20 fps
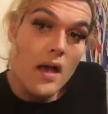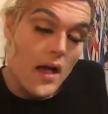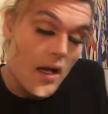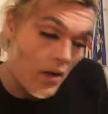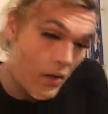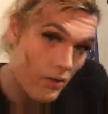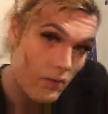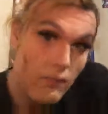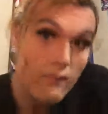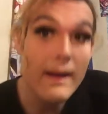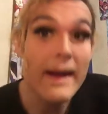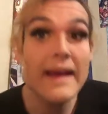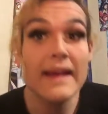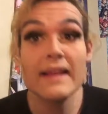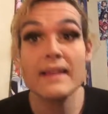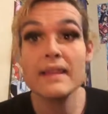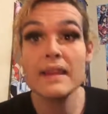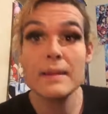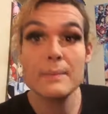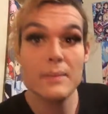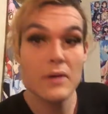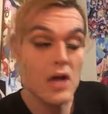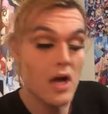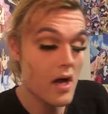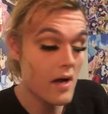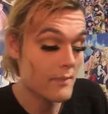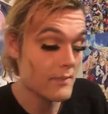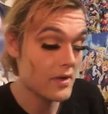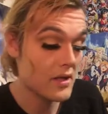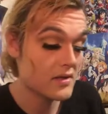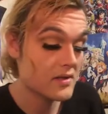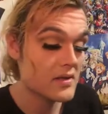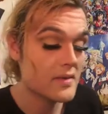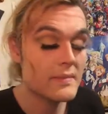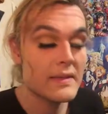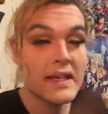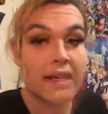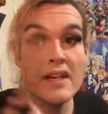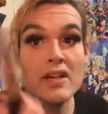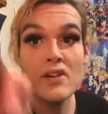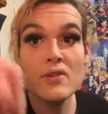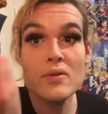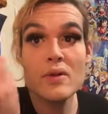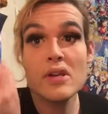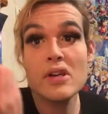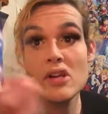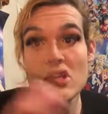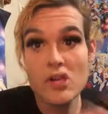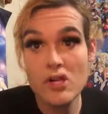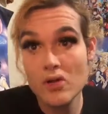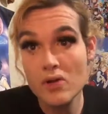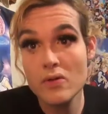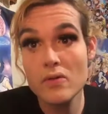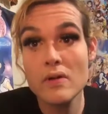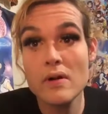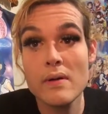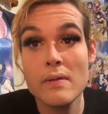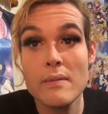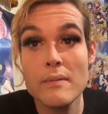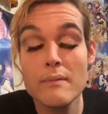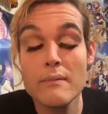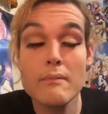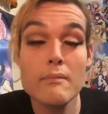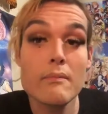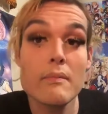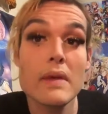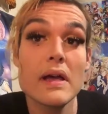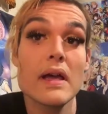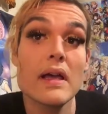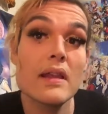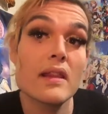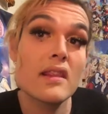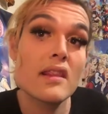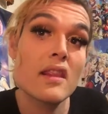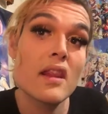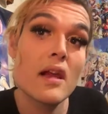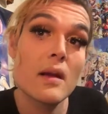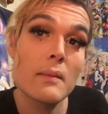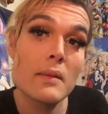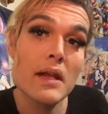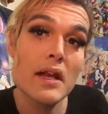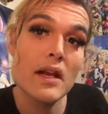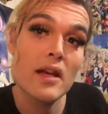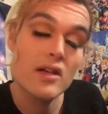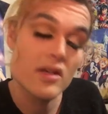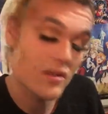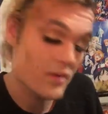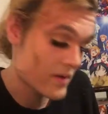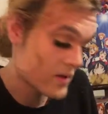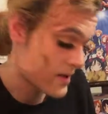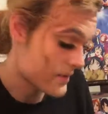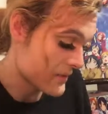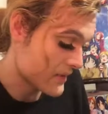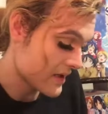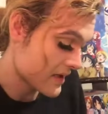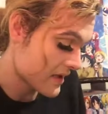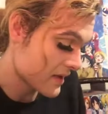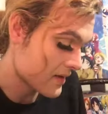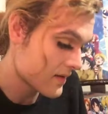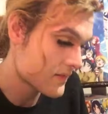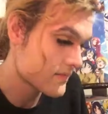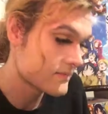a great lip combo. So I'm gonna do a nude, but then I'm gonna do something.